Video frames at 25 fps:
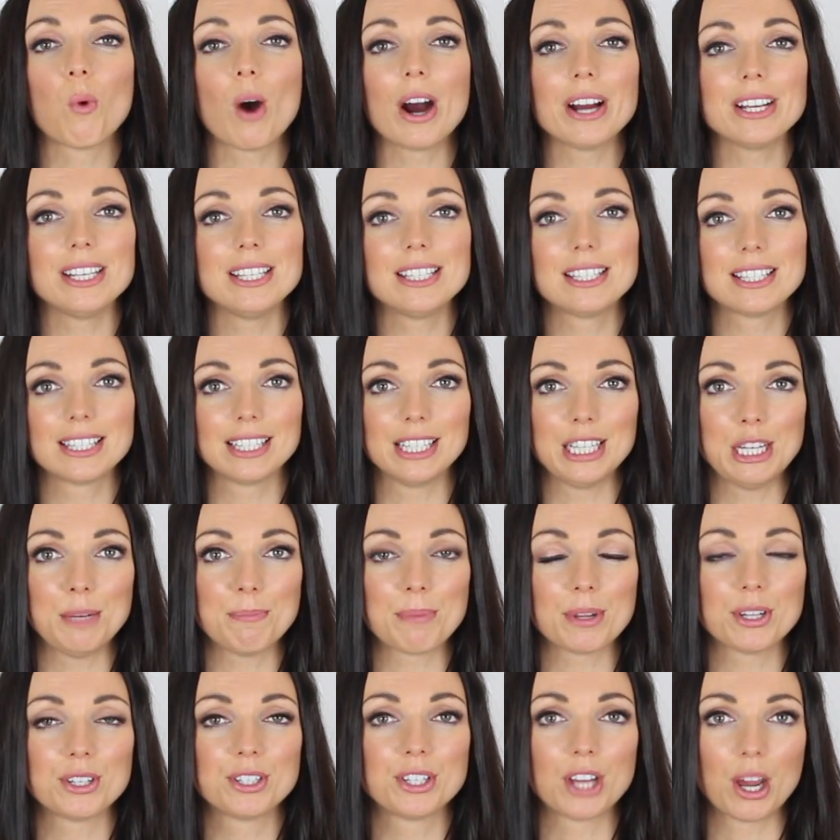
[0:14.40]
why is
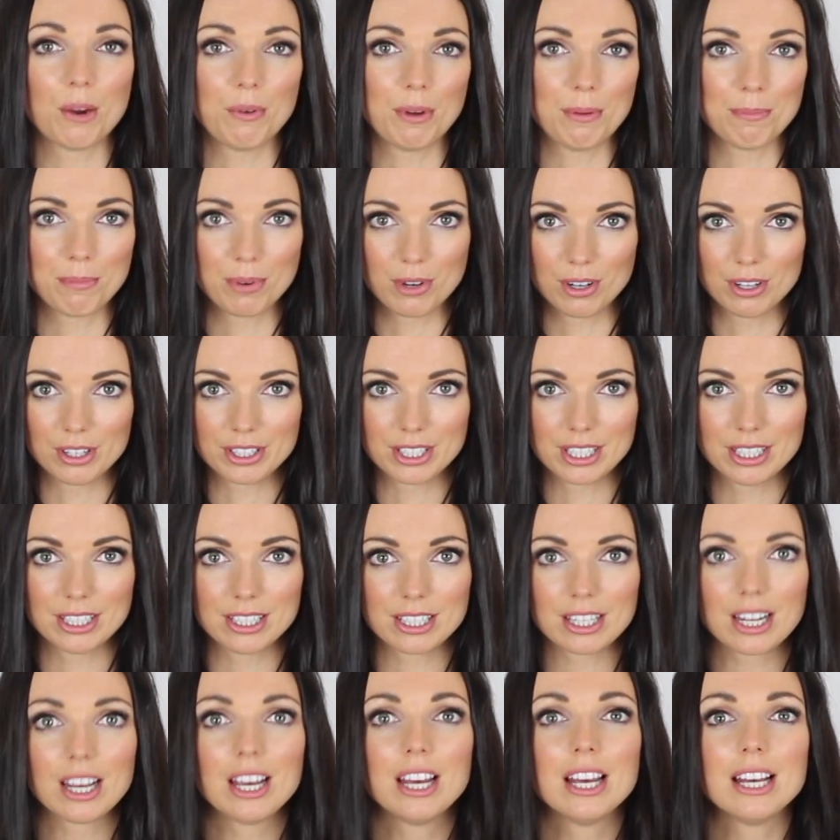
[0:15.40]
sleep so
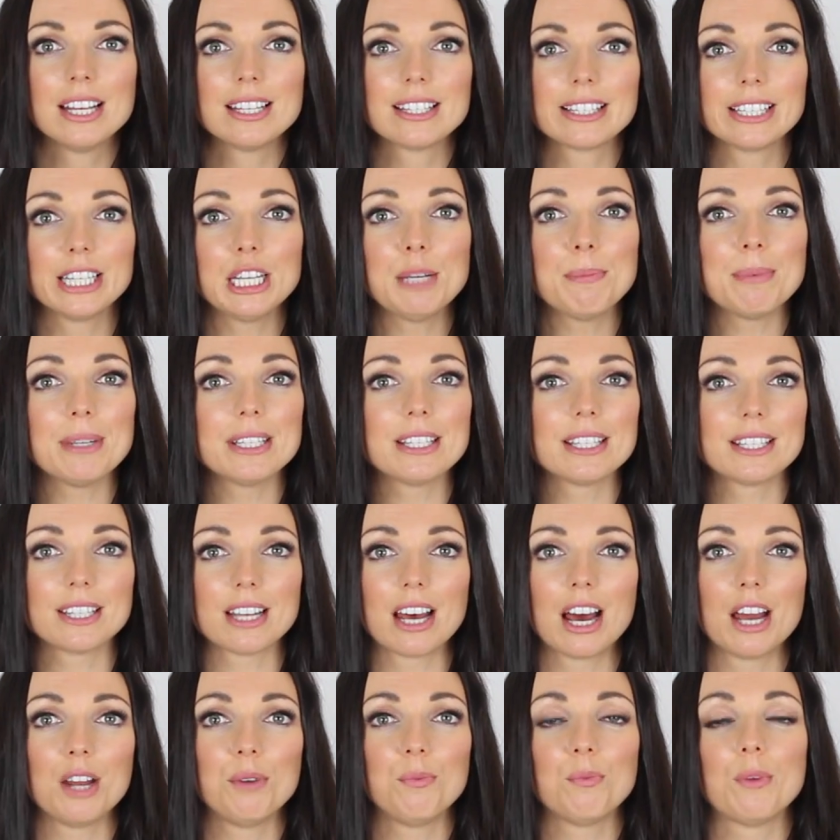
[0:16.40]
important? Sleep is the
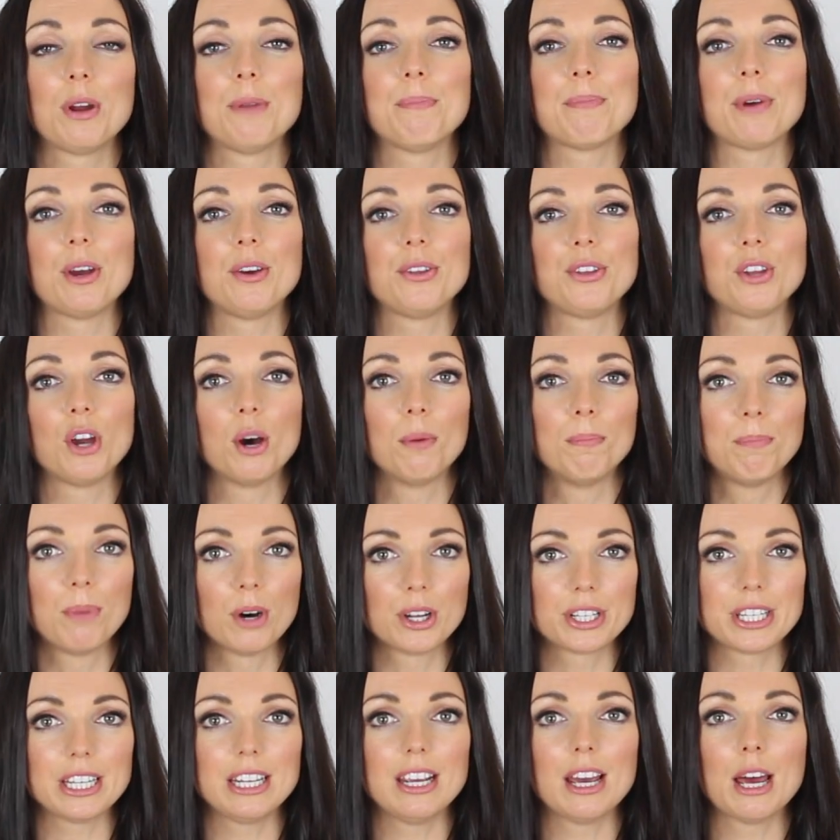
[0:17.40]
time when both your
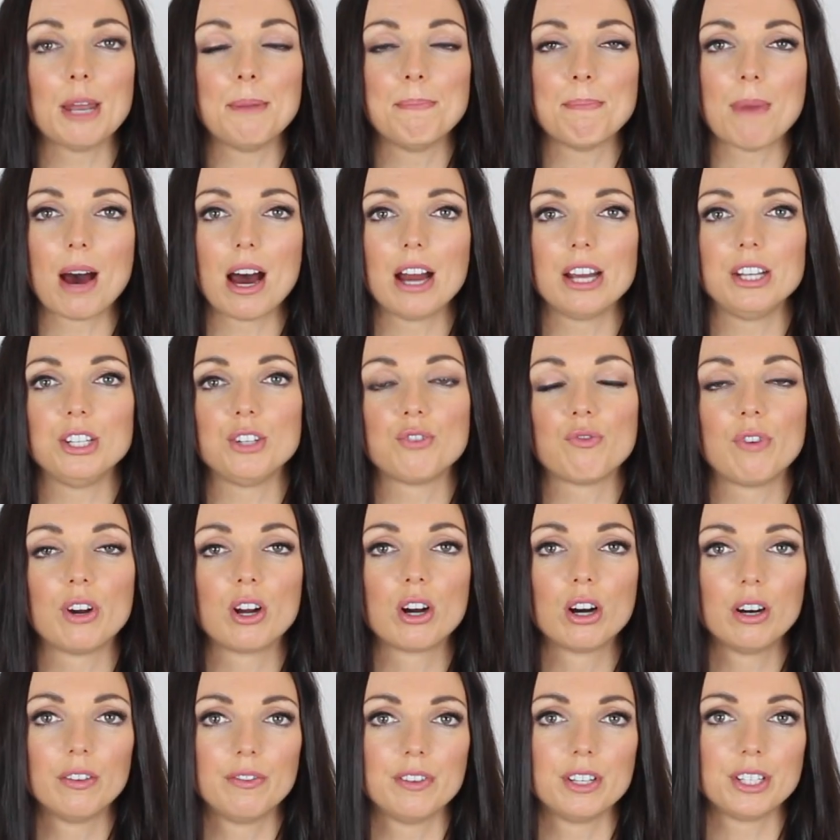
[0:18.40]
body and mind
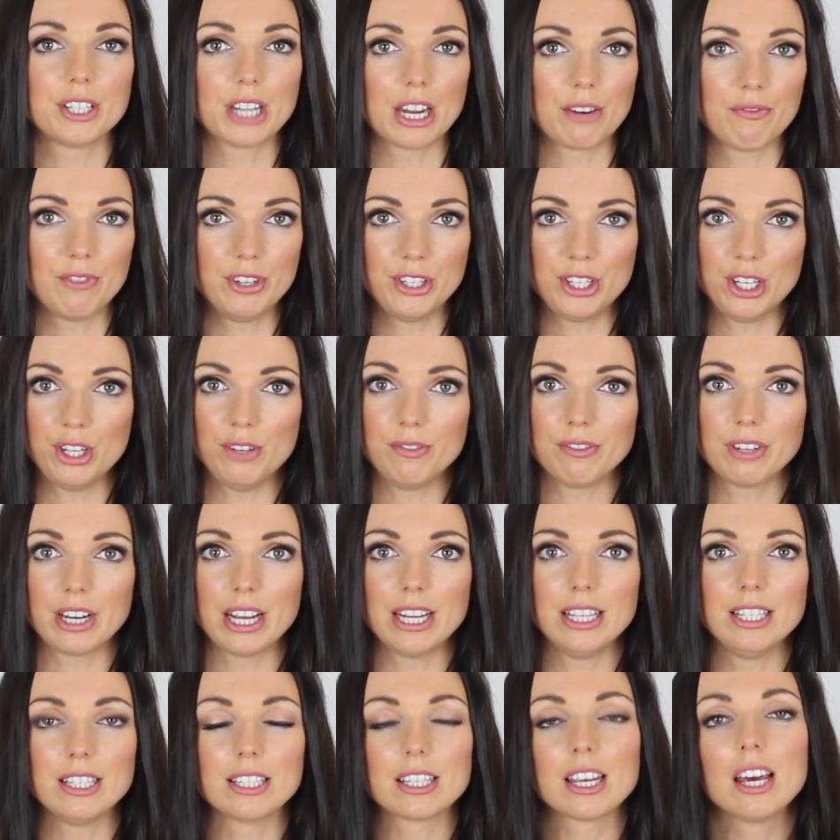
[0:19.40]
recovers and
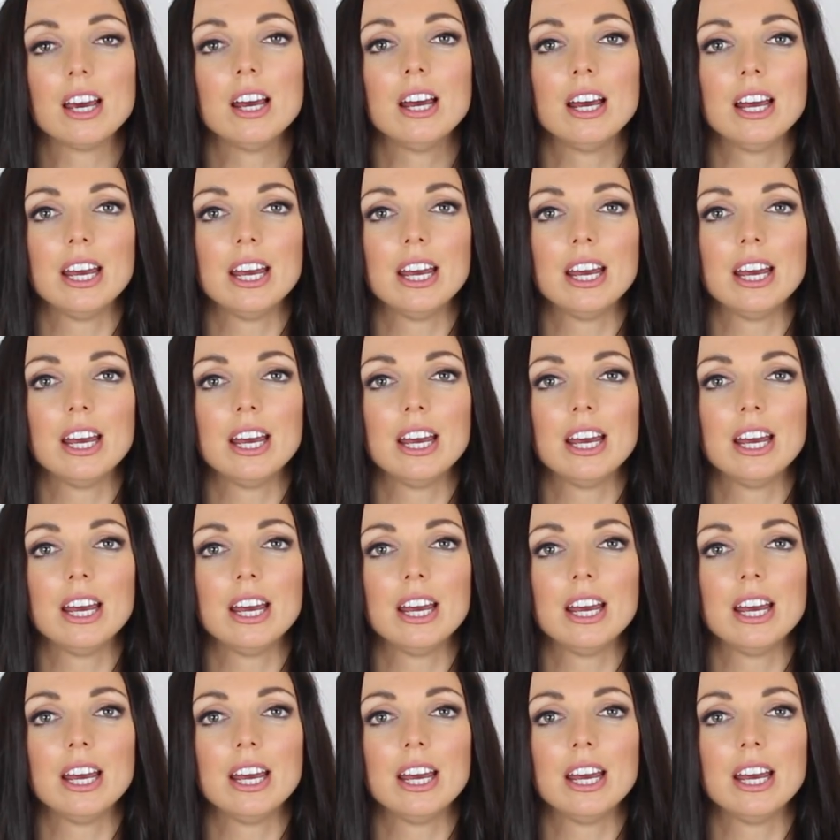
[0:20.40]
rejuvenates.